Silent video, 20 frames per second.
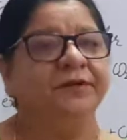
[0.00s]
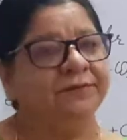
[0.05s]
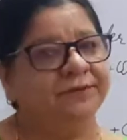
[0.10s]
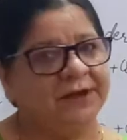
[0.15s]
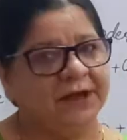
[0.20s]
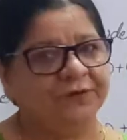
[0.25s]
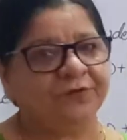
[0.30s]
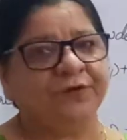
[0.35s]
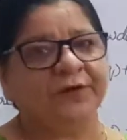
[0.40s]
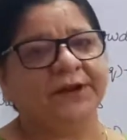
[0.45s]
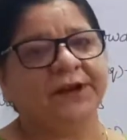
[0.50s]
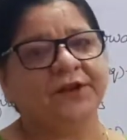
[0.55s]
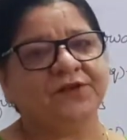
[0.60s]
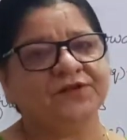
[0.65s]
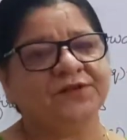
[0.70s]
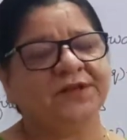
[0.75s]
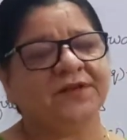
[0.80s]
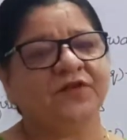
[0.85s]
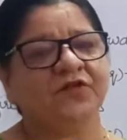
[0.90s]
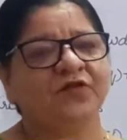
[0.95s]
We have
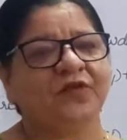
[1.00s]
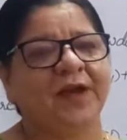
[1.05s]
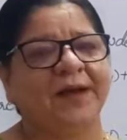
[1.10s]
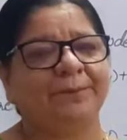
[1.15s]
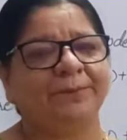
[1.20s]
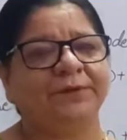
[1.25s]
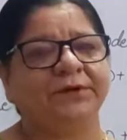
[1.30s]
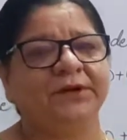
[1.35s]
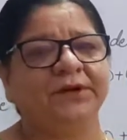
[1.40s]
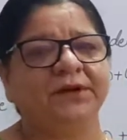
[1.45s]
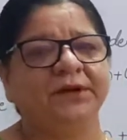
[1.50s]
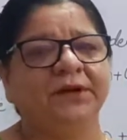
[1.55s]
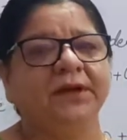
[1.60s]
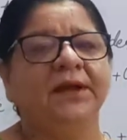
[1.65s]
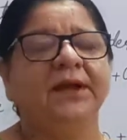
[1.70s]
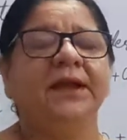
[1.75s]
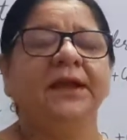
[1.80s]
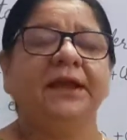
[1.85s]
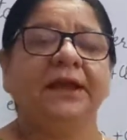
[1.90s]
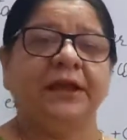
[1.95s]
finished this
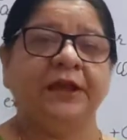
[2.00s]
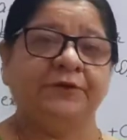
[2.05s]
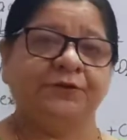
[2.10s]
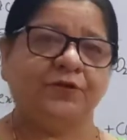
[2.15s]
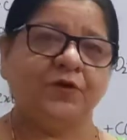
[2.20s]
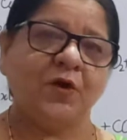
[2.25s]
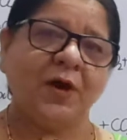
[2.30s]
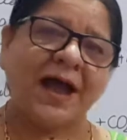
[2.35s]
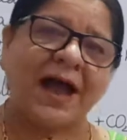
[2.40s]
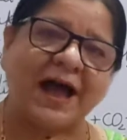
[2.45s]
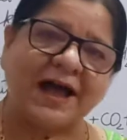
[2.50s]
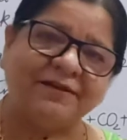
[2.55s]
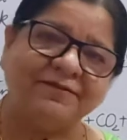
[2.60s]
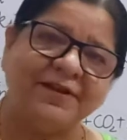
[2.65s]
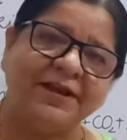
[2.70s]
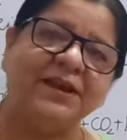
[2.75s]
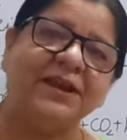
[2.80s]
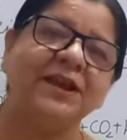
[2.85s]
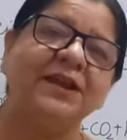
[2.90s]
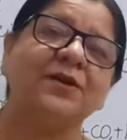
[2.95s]
chapter. If you have
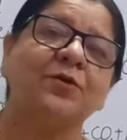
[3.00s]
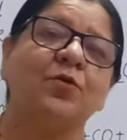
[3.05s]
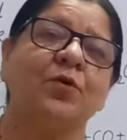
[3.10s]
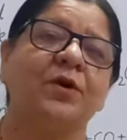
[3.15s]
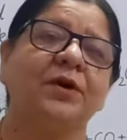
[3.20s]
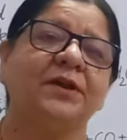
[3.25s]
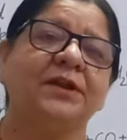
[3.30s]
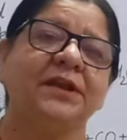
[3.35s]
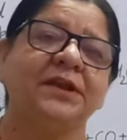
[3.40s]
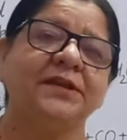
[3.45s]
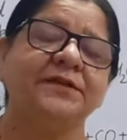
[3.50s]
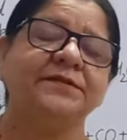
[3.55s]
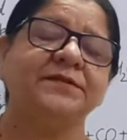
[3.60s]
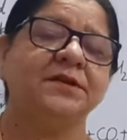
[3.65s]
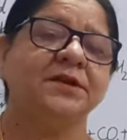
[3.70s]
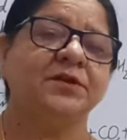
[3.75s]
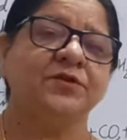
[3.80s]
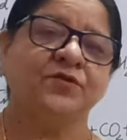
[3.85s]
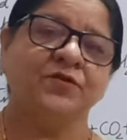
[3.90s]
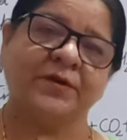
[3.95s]
any
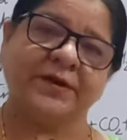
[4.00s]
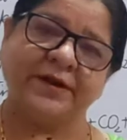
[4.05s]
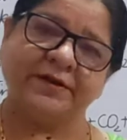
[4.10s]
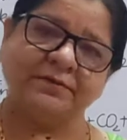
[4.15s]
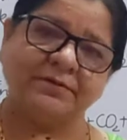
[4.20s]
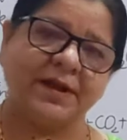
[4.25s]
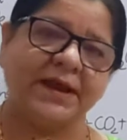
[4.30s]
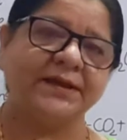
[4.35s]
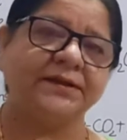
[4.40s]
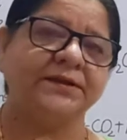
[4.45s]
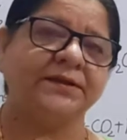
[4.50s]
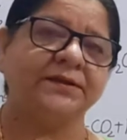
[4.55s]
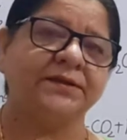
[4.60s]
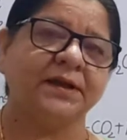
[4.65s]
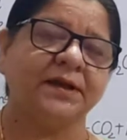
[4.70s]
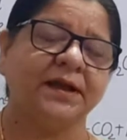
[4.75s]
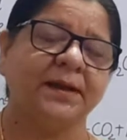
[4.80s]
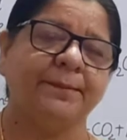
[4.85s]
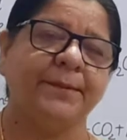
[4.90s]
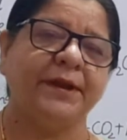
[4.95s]
queries, you can write in
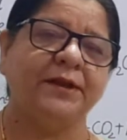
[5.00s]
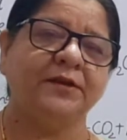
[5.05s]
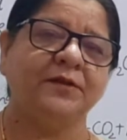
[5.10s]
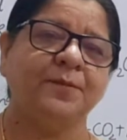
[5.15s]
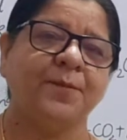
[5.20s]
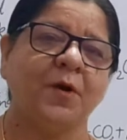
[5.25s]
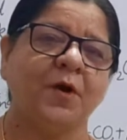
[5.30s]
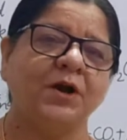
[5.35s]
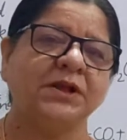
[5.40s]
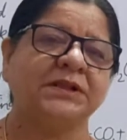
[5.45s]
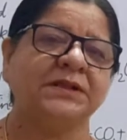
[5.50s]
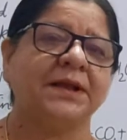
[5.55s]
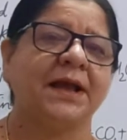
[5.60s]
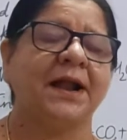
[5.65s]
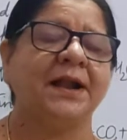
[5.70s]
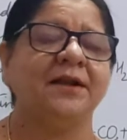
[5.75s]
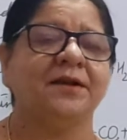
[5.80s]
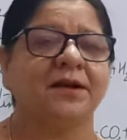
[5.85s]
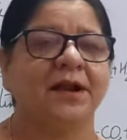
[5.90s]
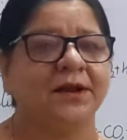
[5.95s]
the comment box.
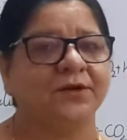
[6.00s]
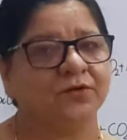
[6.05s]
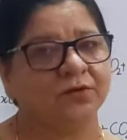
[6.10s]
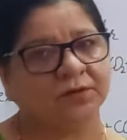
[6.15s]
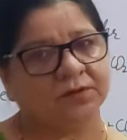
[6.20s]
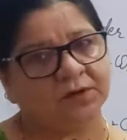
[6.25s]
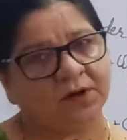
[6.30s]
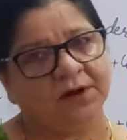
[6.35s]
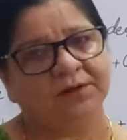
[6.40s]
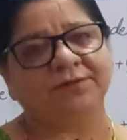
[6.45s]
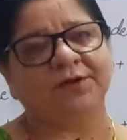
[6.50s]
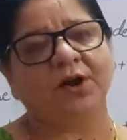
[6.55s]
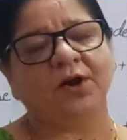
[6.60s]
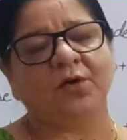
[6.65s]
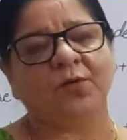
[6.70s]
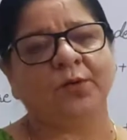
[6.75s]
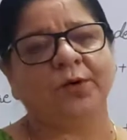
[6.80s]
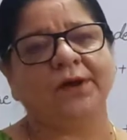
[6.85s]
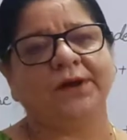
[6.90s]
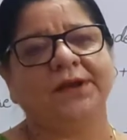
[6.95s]
I'll try to solve
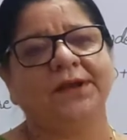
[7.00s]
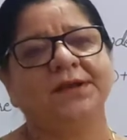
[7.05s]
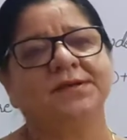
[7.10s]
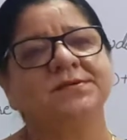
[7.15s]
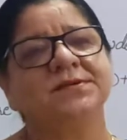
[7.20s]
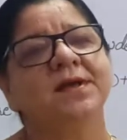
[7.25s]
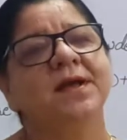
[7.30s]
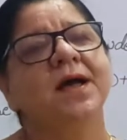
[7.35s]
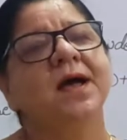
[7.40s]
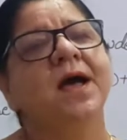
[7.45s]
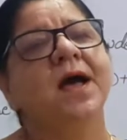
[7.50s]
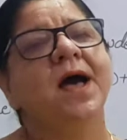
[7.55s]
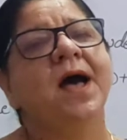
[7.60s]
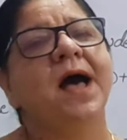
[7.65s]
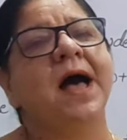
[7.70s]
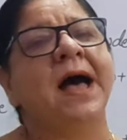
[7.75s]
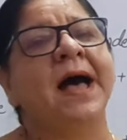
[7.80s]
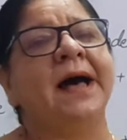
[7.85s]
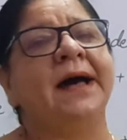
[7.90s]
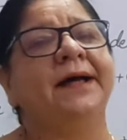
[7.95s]
your queries.
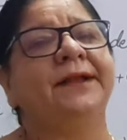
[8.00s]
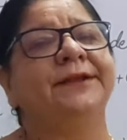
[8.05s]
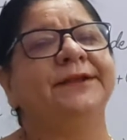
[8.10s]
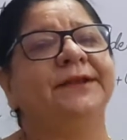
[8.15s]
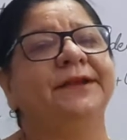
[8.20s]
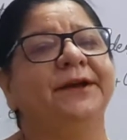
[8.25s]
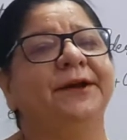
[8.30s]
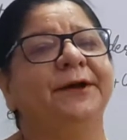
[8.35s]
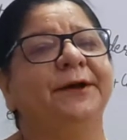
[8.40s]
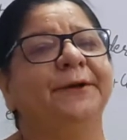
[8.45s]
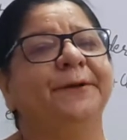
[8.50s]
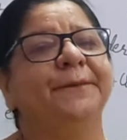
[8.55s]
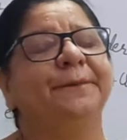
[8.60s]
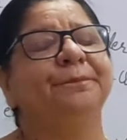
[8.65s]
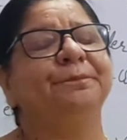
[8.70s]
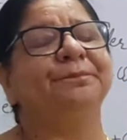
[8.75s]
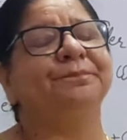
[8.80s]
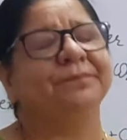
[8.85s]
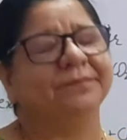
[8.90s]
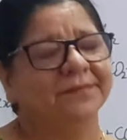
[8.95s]
And
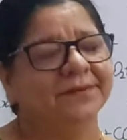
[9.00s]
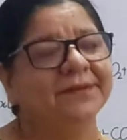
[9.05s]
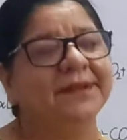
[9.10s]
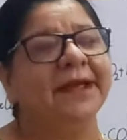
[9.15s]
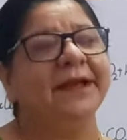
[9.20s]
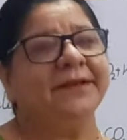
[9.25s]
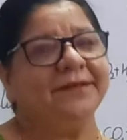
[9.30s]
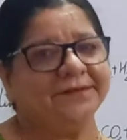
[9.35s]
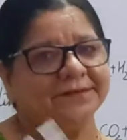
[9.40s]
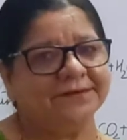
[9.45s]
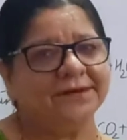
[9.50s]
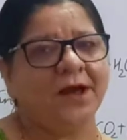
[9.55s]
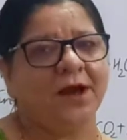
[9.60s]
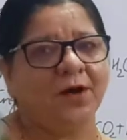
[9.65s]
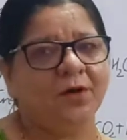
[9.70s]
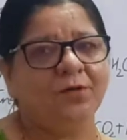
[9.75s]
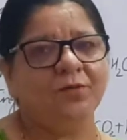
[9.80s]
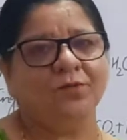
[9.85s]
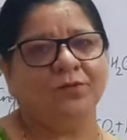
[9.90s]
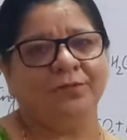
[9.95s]
next
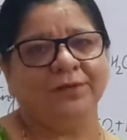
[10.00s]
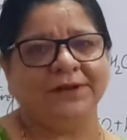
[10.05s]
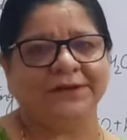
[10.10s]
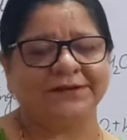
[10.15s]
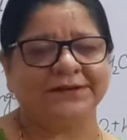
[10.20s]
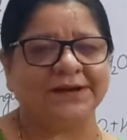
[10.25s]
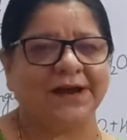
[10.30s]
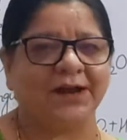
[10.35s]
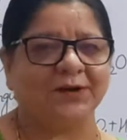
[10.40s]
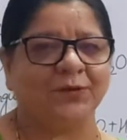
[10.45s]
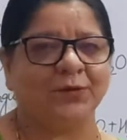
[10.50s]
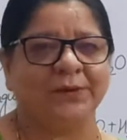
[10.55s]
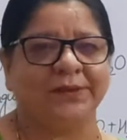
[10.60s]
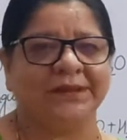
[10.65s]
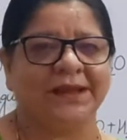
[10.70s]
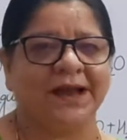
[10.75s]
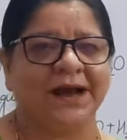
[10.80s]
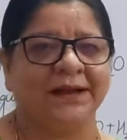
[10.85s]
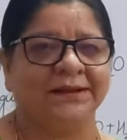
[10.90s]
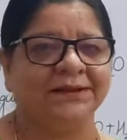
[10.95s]
now, we'll start
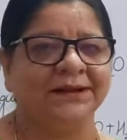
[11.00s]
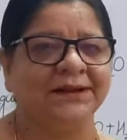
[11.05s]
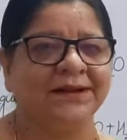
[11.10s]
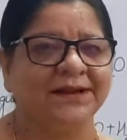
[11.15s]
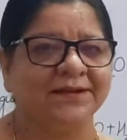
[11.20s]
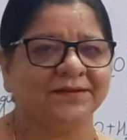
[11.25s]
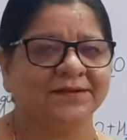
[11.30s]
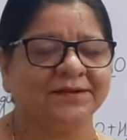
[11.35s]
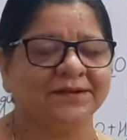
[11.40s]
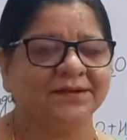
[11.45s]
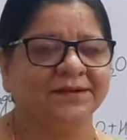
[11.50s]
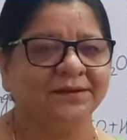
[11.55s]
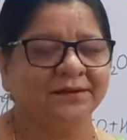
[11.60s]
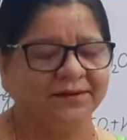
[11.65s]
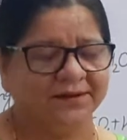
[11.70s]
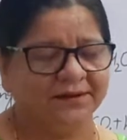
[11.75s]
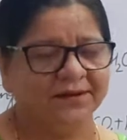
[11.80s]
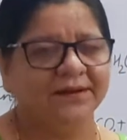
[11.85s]
with the other lesson.